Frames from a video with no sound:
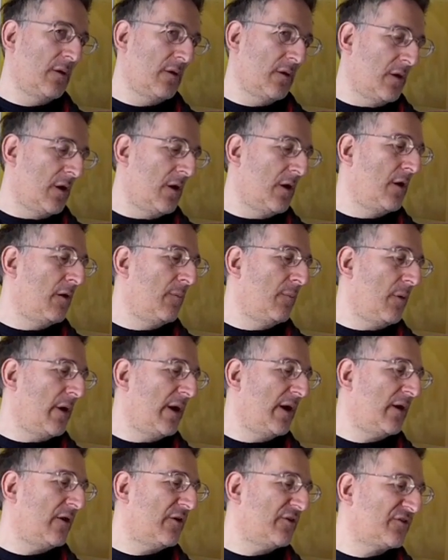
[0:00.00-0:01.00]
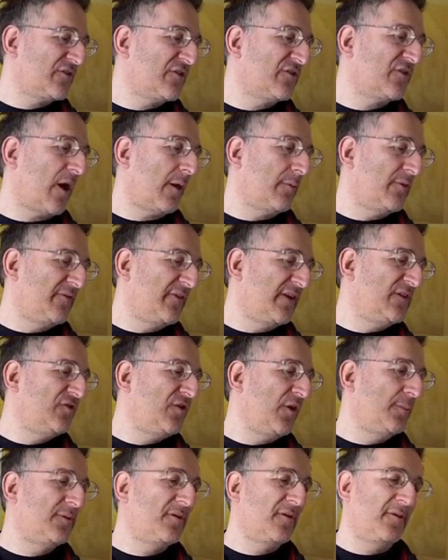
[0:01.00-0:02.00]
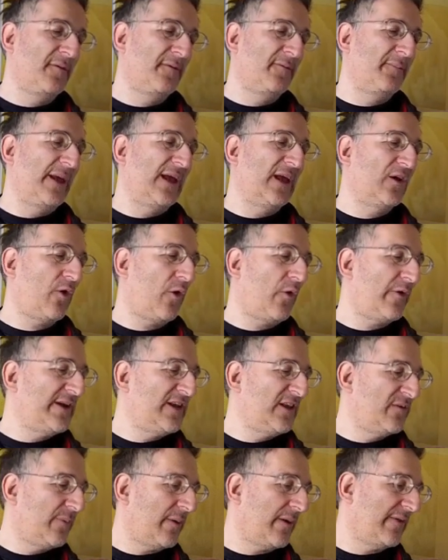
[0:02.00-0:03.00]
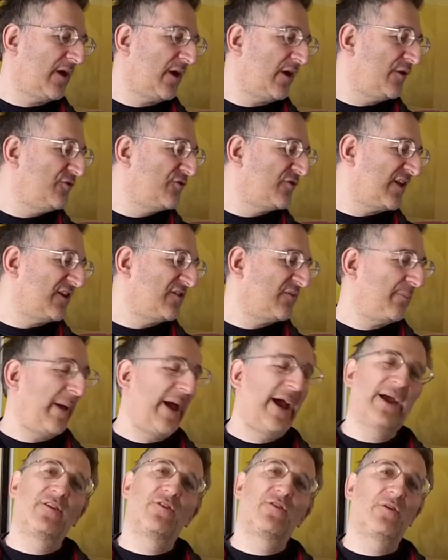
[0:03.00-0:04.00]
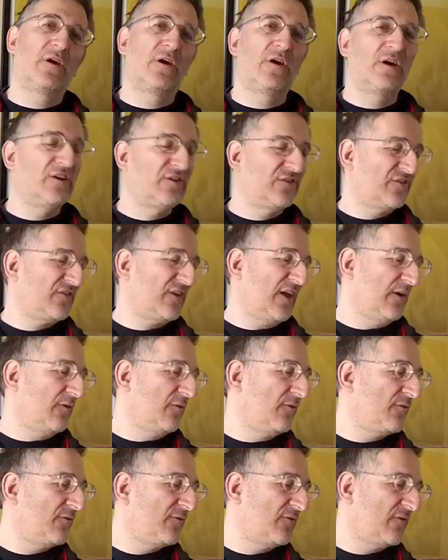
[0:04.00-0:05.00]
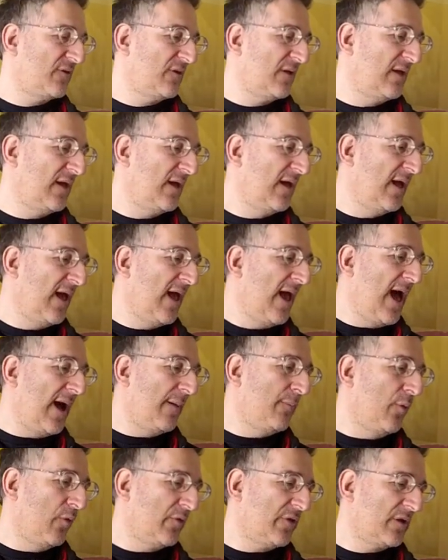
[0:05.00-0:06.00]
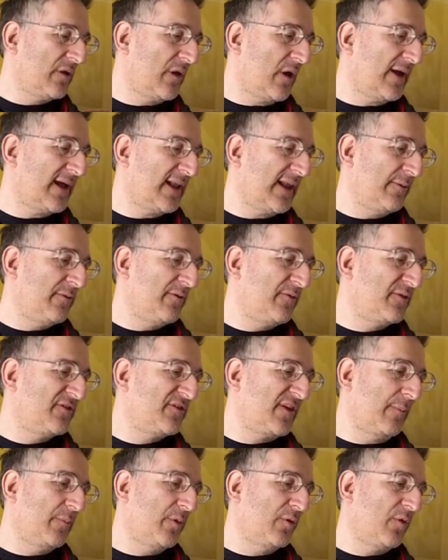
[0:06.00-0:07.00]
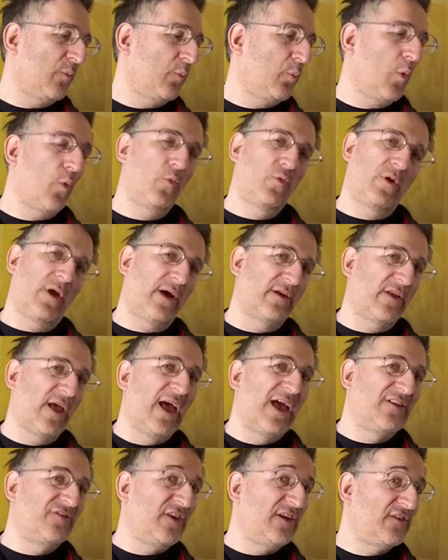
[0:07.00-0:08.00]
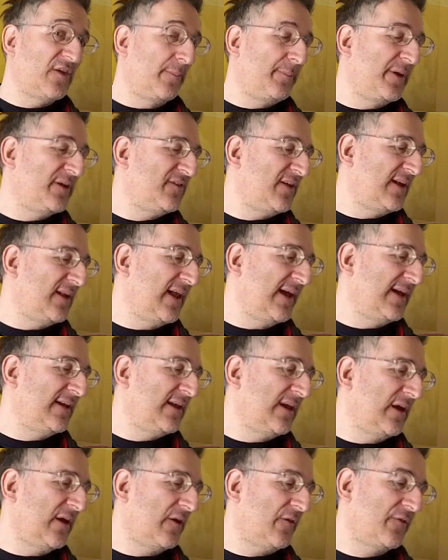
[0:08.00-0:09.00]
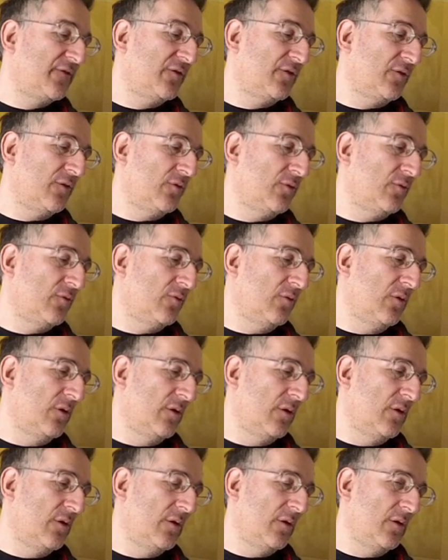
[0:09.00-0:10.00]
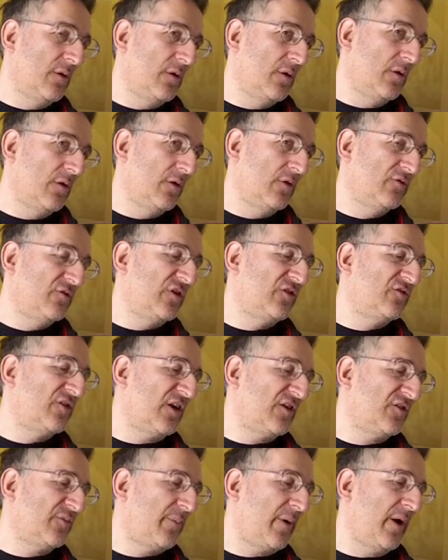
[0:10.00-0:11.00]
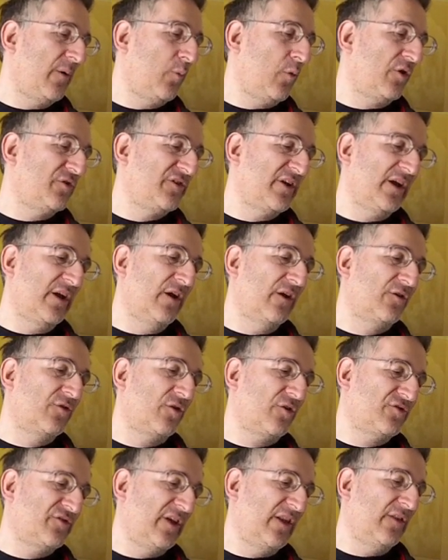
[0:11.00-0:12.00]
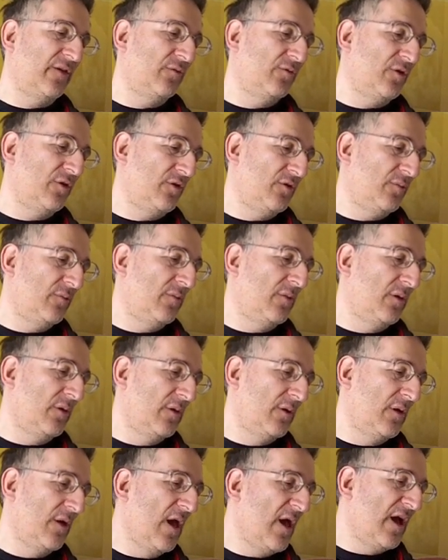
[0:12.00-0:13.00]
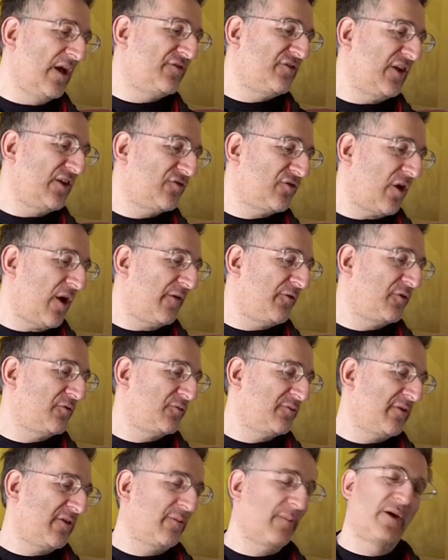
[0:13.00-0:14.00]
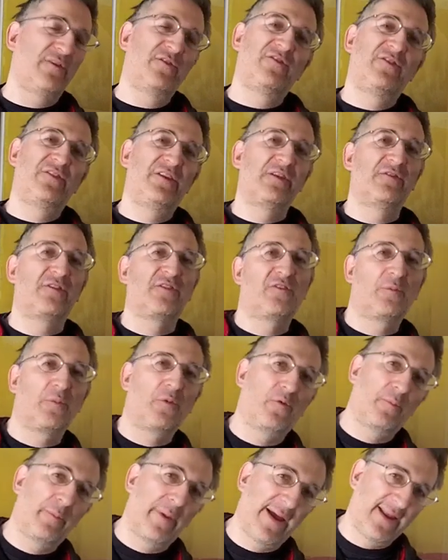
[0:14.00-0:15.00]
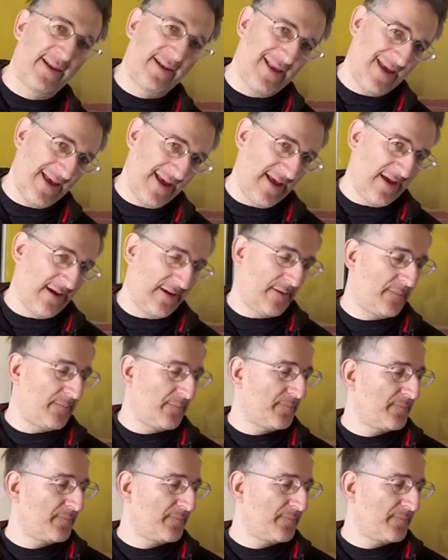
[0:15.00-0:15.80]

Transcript: No, my heart's design would have indubitably been coined by the hostess panderer herself. And more than likely it would have resembled a walnut. She's a busy lady after all, to judge by watching her crossing the room, as she trifles with the most dirigible men here.